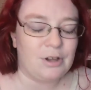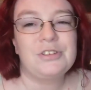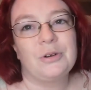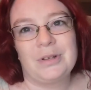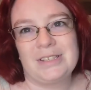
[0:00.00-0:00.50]

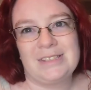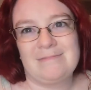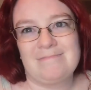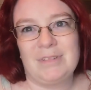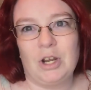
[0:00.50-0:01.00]
Also,
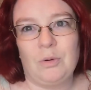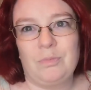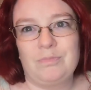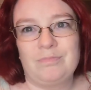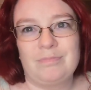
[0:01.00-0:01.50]
it's, you
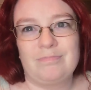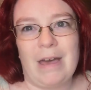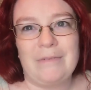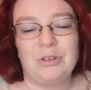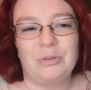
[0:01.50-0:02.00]
know,
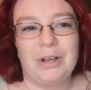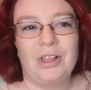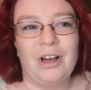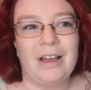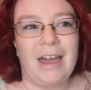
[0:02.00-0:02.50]
after 3
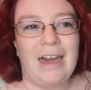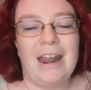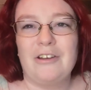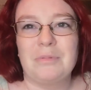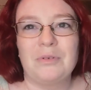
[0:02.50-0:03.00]
o'clock,
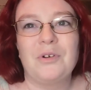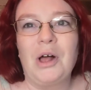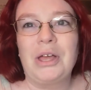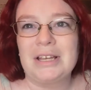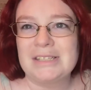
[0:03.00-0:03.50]
and I've been
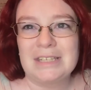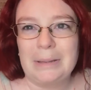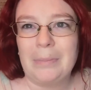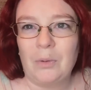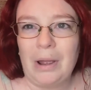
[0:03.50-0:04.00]
falling
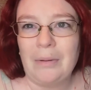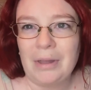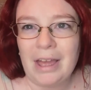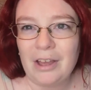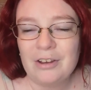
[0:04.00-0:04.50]
asleep
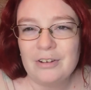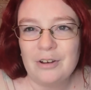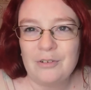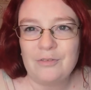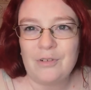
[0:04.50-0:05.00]
around like
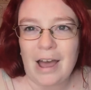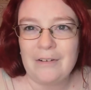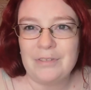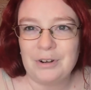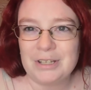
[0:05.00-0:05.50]

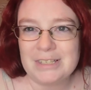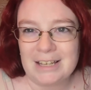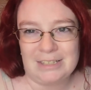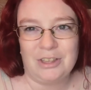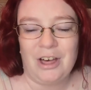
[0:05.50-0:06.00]
5:30,
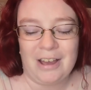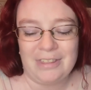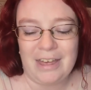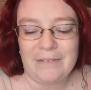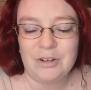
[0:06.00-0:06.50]
6
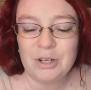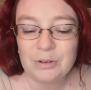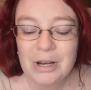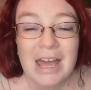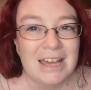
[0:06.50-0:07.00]
o'clock in the
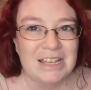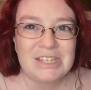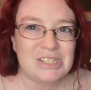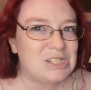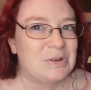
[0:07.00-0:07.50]
afternoon,
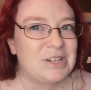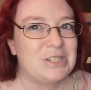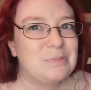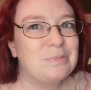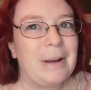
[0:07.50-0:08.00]
so I
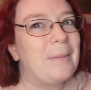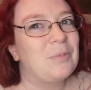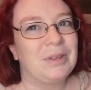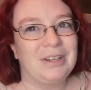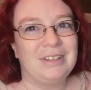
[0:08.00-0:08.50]
should
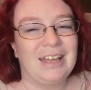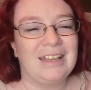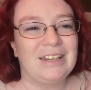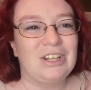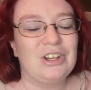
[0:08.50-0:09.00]
probably,
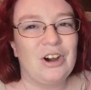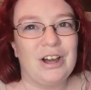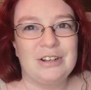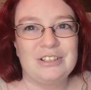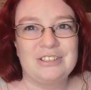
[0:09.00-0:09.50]
like,
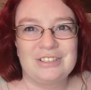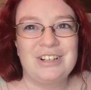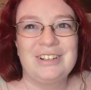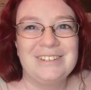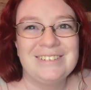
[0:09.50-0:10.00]
not
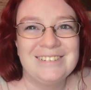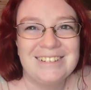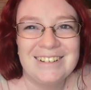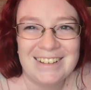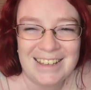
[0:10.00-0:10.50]

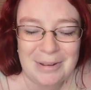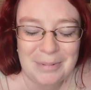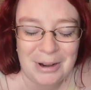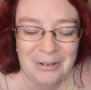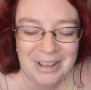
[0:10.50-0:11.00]

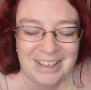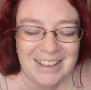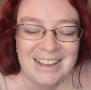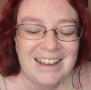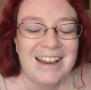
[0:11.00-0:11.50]
keep going.